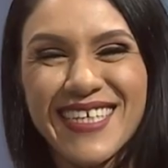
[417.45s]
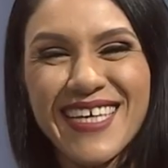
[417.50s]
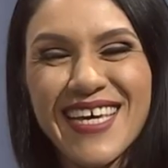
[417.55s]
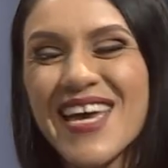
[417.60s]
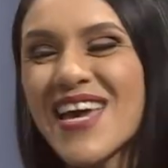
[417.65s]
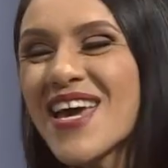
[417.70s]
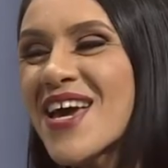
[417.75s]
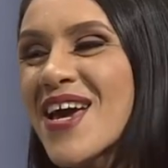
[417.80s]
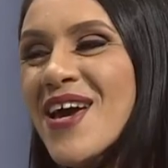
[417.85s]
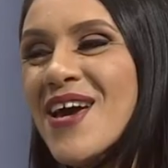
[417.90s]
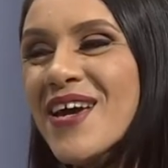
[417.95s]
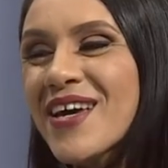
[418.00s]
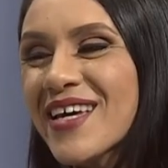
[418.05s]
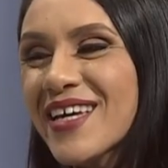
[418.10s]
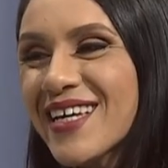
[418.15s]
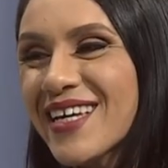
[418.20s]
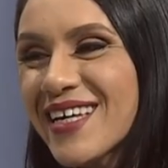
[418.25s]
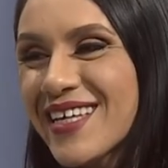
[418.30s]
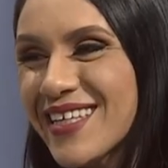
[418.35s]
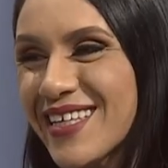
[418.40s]
yeah, we're kind of
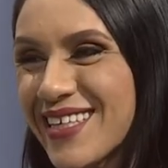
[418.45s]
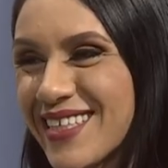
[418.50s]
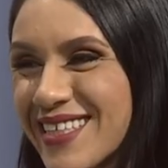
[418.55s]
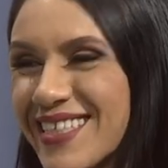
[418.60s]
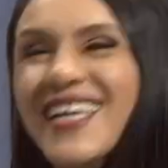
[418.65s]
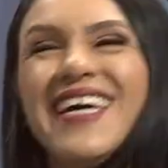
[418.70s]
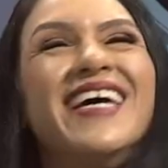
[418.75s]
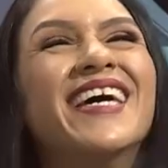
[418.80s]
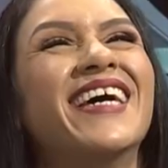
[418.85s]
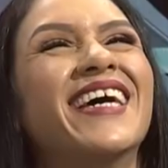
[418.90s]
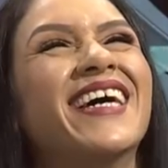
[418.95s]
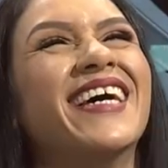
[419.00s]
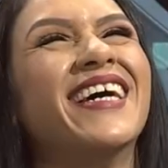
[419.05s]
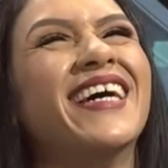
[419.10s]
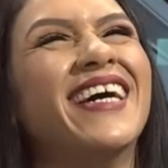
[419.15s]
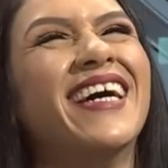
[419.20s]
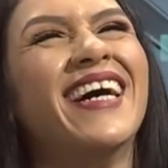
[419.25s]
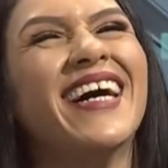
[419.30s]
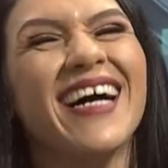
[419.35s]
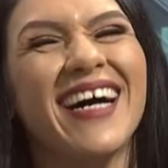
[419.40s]
glad for the two yeah,
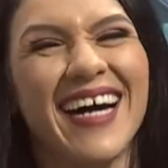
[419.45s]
